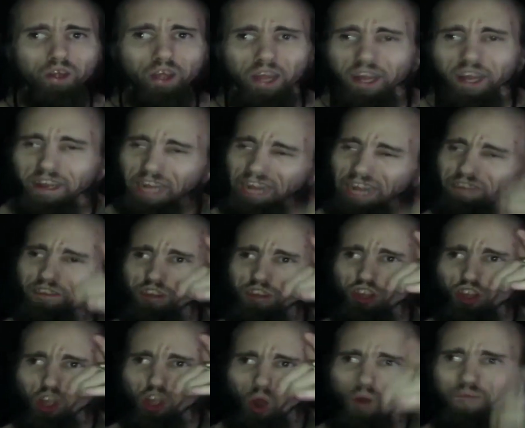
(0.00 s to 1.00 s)
That's
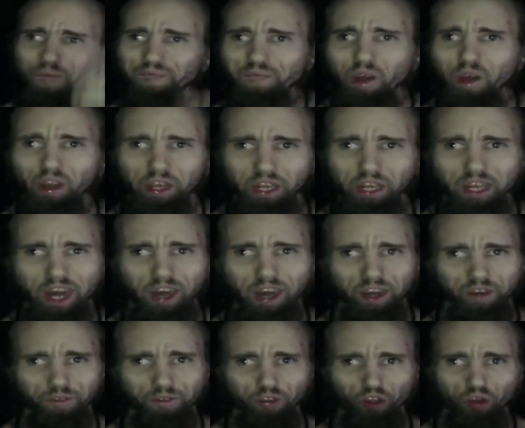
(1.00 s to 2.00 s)
your fucking
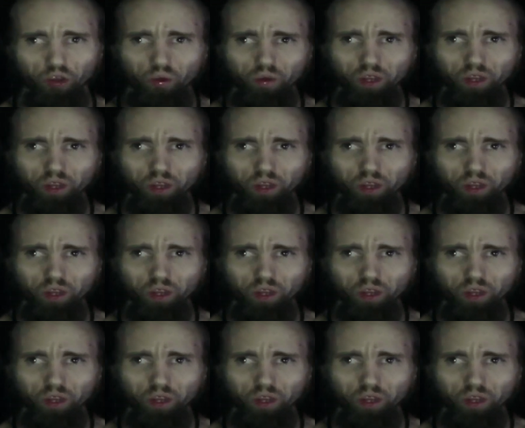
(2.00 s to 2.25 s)
narrative, dude.